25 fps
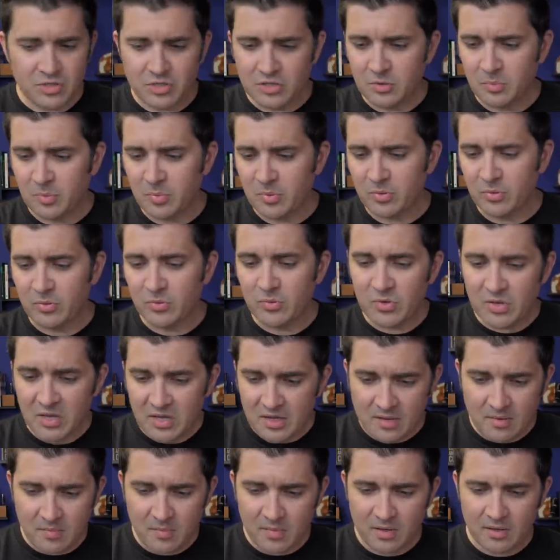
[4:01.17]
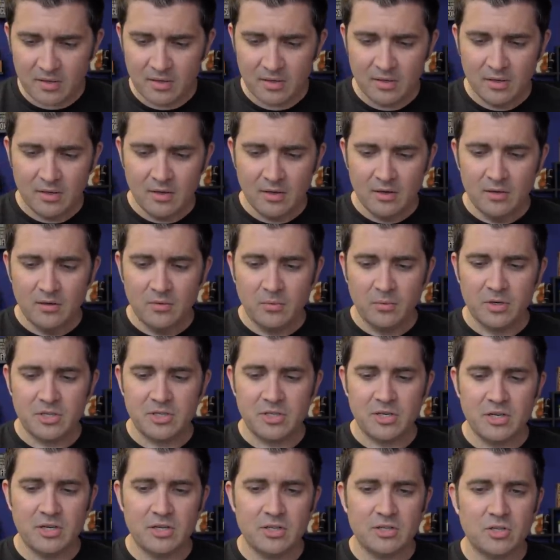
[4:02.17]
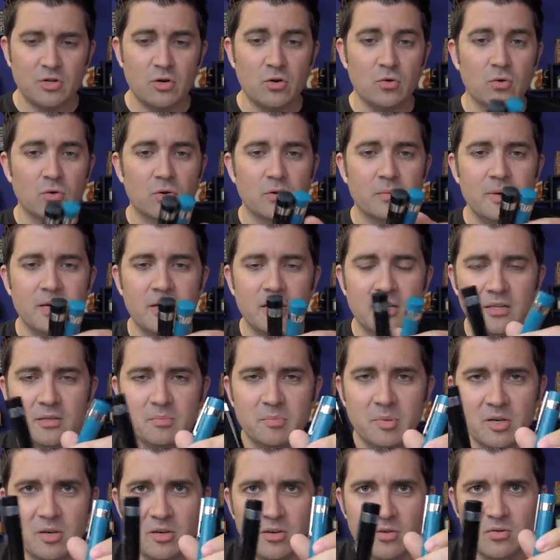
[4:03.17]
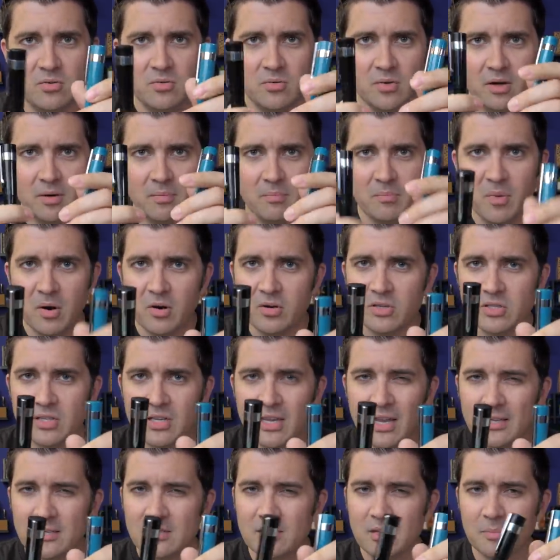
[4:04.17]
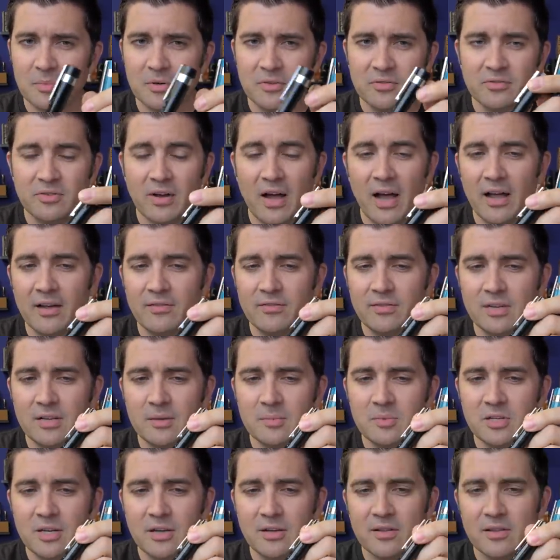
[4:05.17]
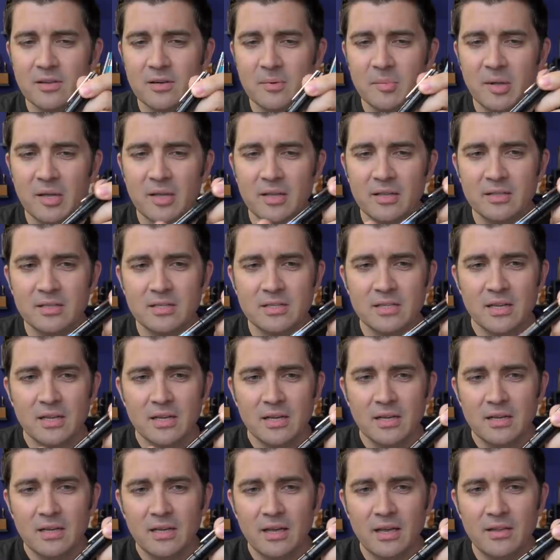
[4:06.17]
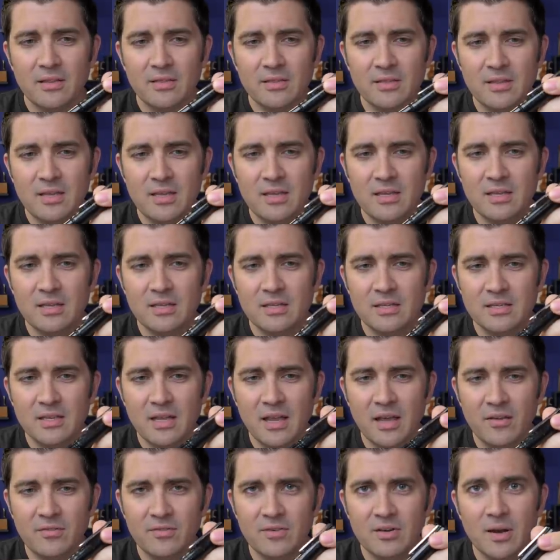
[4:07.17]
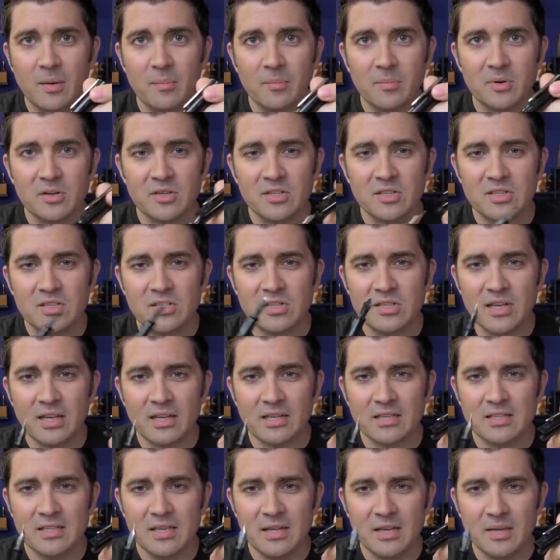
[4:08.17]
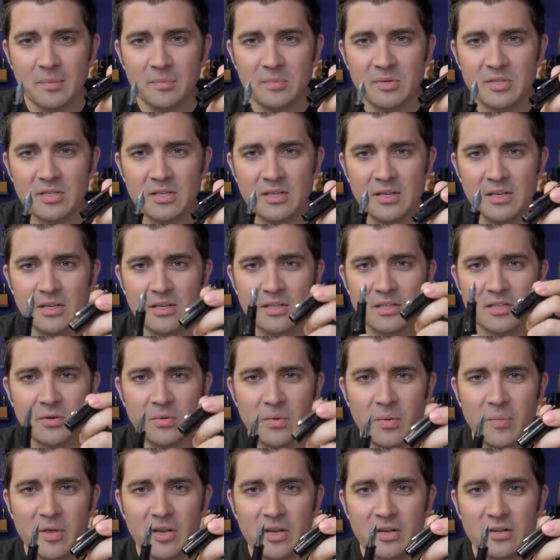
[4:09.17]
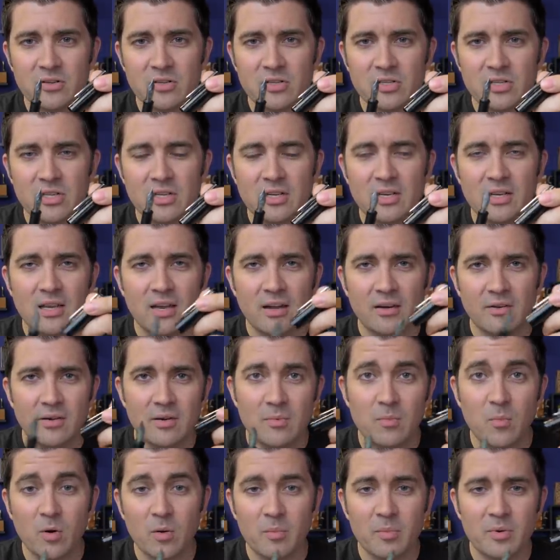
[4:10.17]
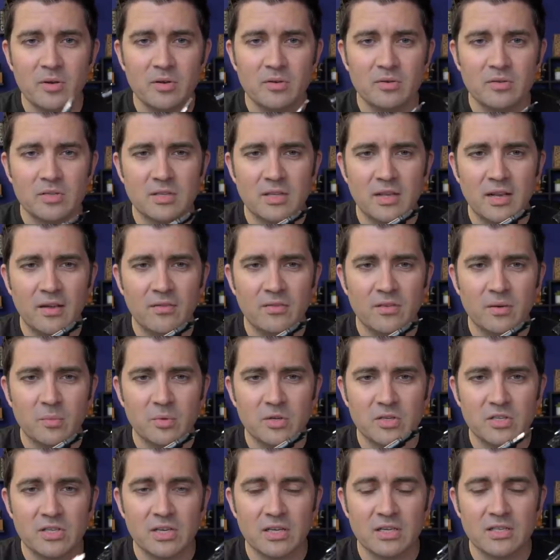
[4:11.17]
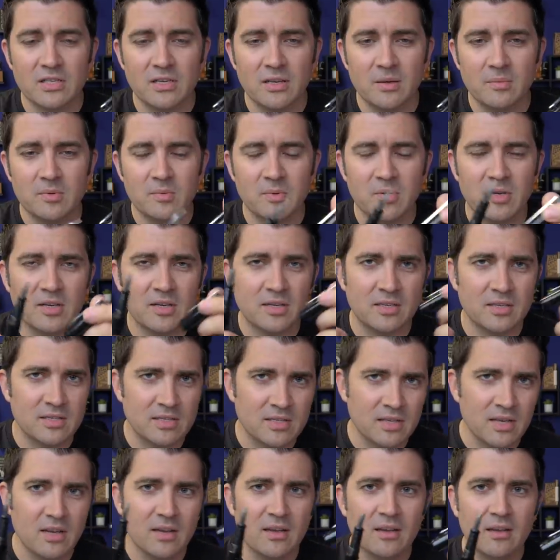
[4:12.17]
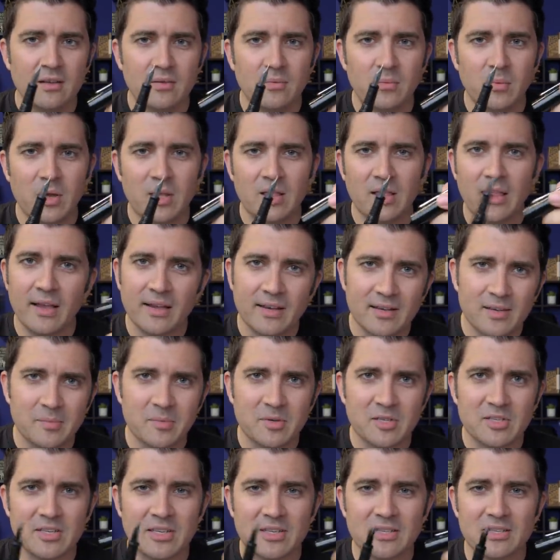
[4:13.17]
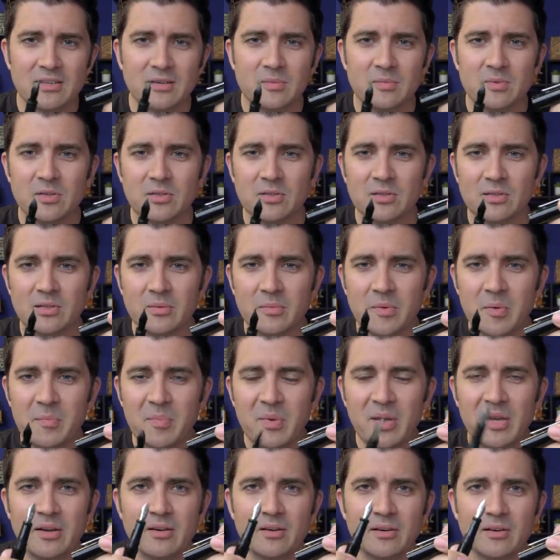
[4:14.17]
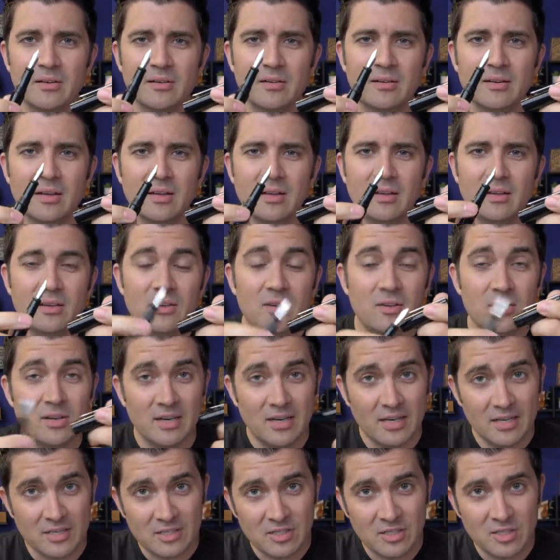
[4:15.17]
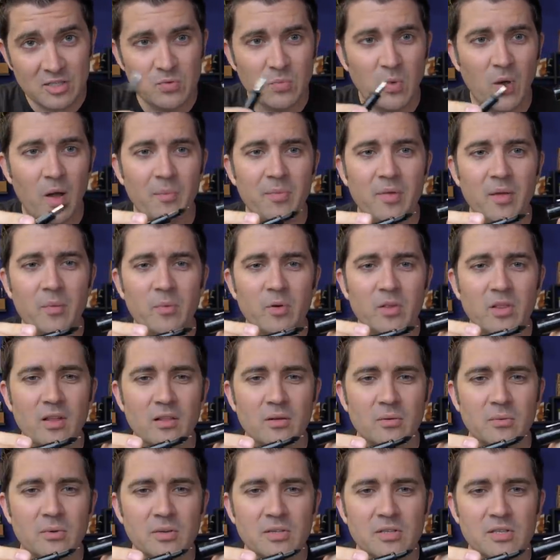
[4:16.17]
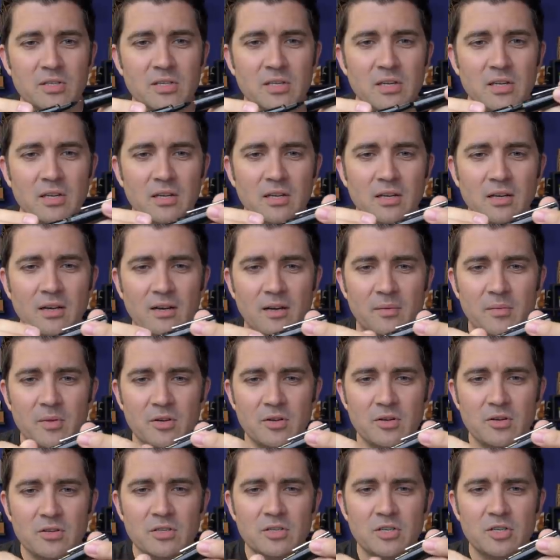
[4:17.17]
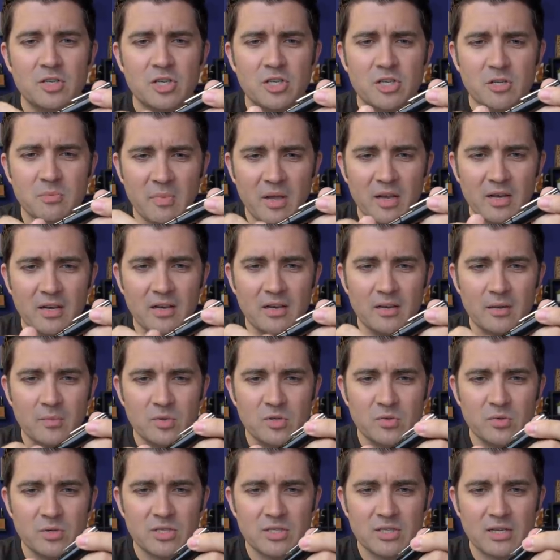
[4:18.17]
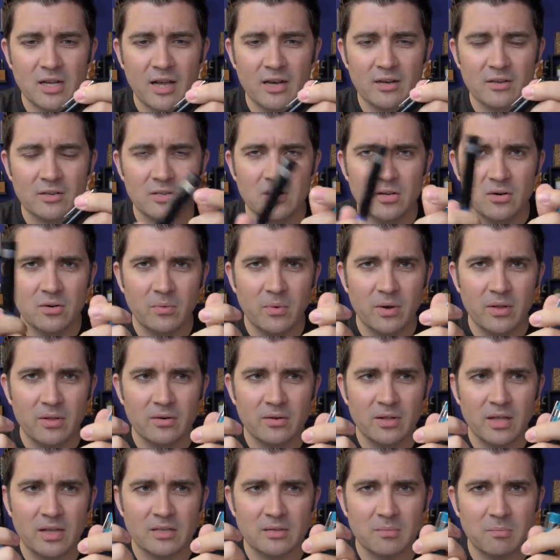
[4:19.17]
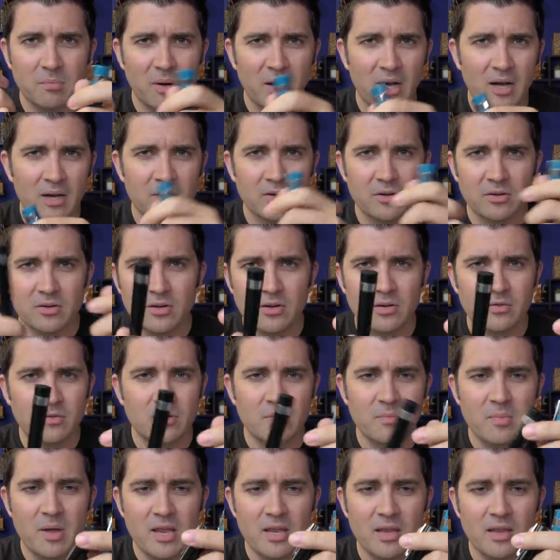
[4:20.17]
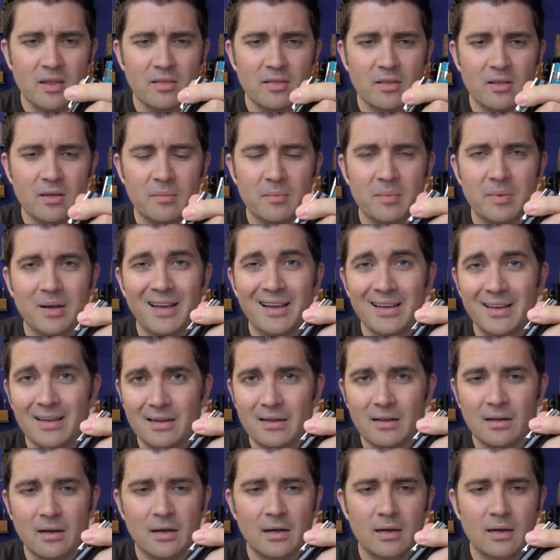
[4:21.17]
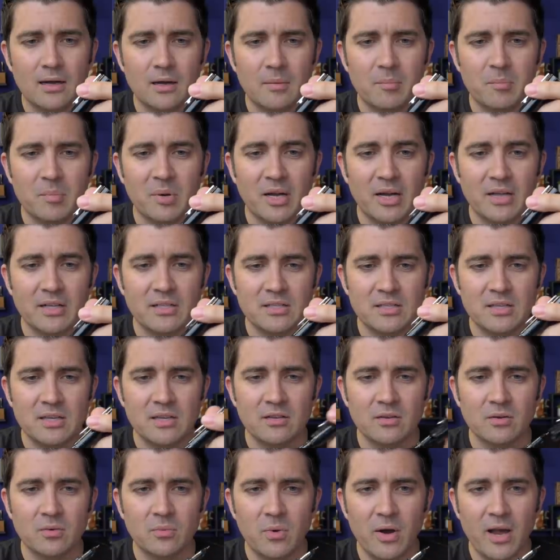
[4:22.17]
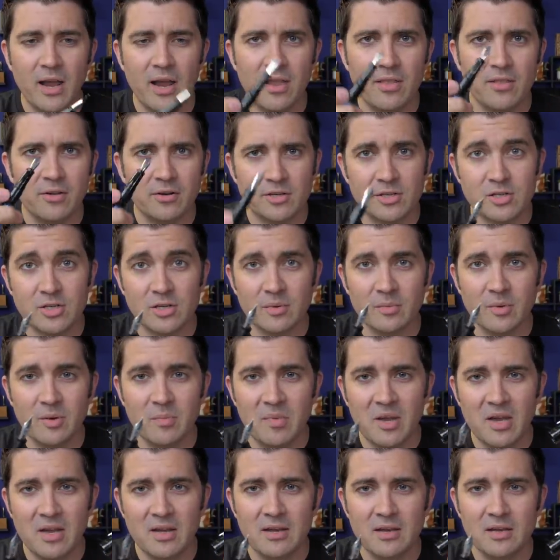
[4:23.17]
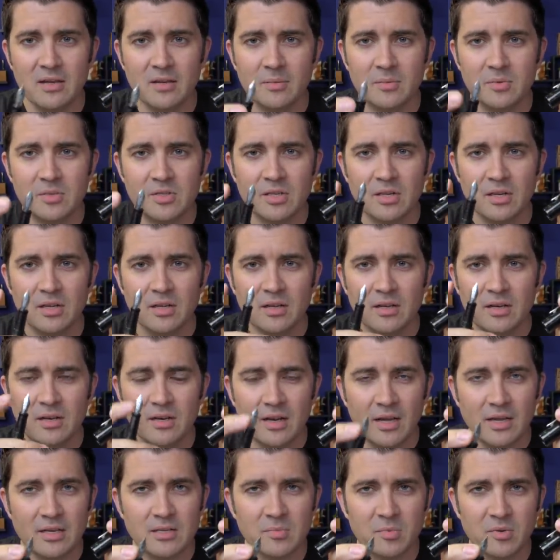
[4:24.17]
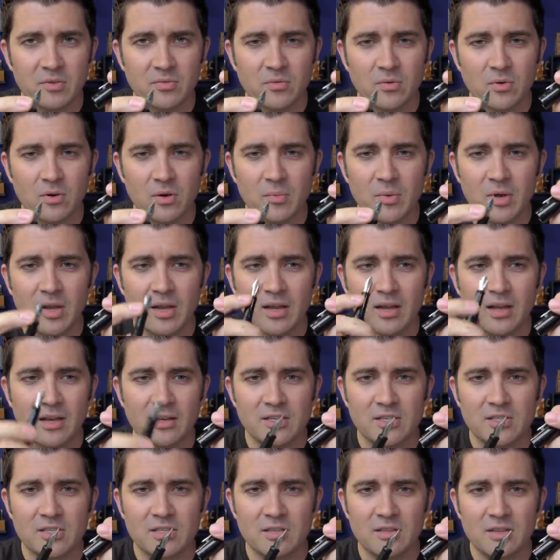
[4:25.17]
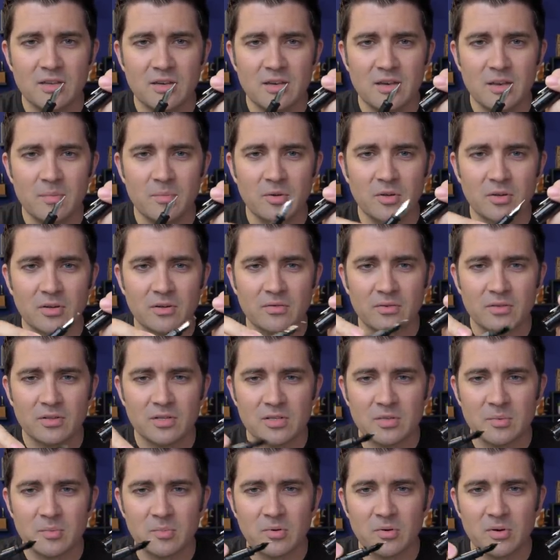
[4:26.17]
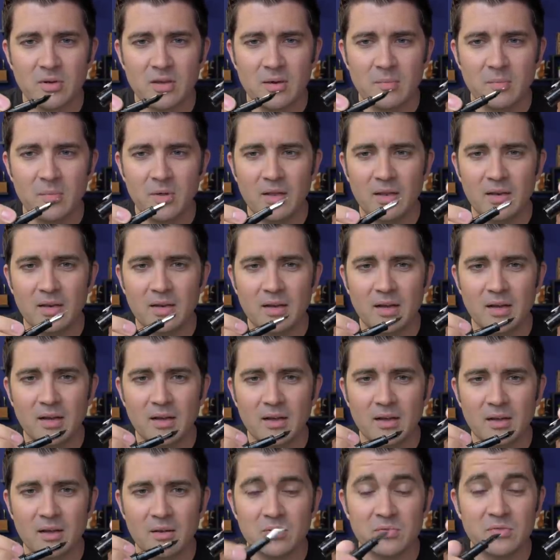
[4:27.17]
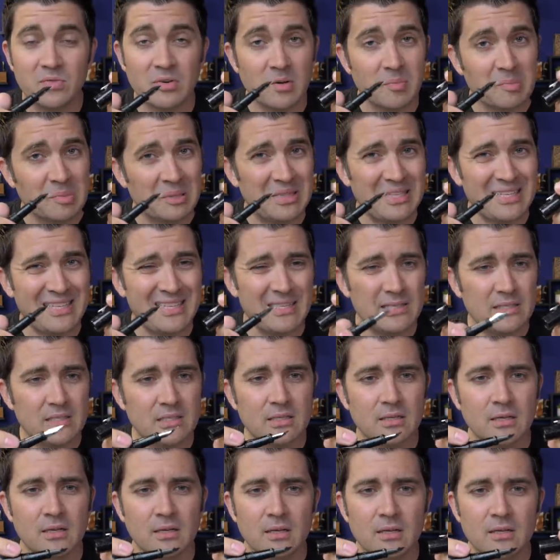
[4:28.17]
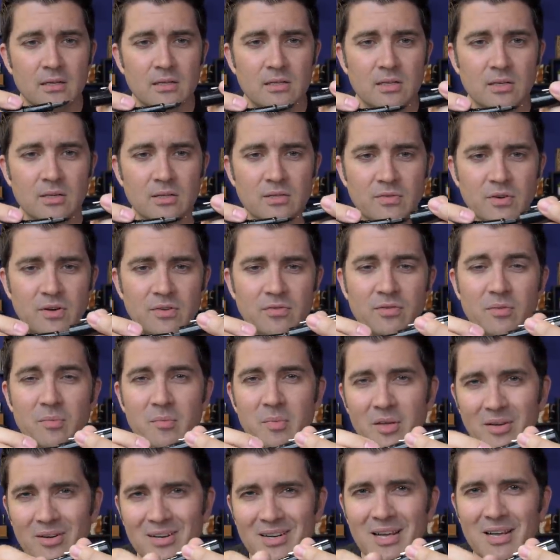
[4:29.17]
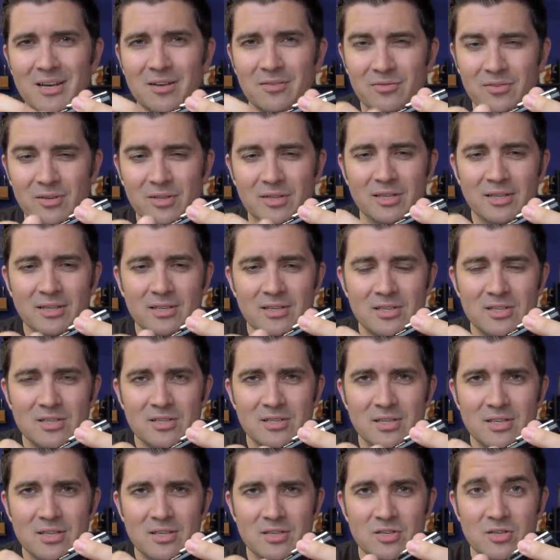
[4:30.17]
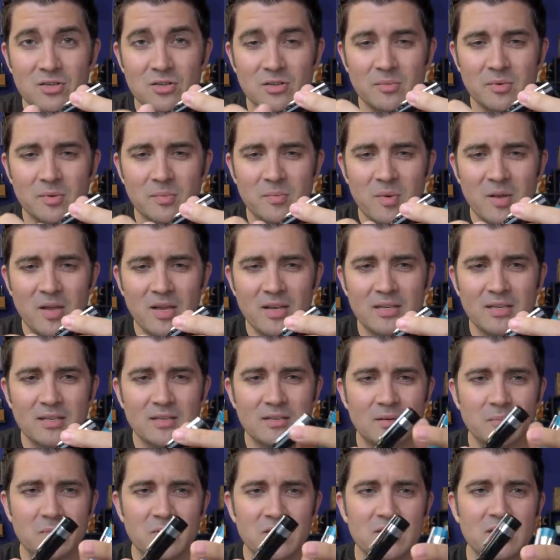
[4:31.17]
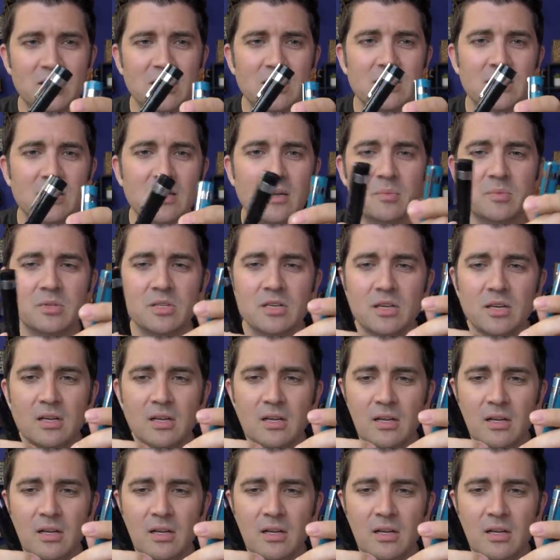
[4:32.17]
Supreme, which is cool because Benu mostly has number five nibs on their pens, and these have number six nibs. So we've been interested in carrying more Benus that have number six nibs because we like number six nibs. They're a little bit bigger. You can actually swap them with other ones. Um, they're using Schmidt nibs, which I don't know whether that's Bach or JoWo making them, uh, but either way, they're German-made nibs. Nice performing. I just did the Nib Nook for the Supreme, and uh, I was very pleased. So it's a very familiar kind of feeling, these, these German-made number six nibs.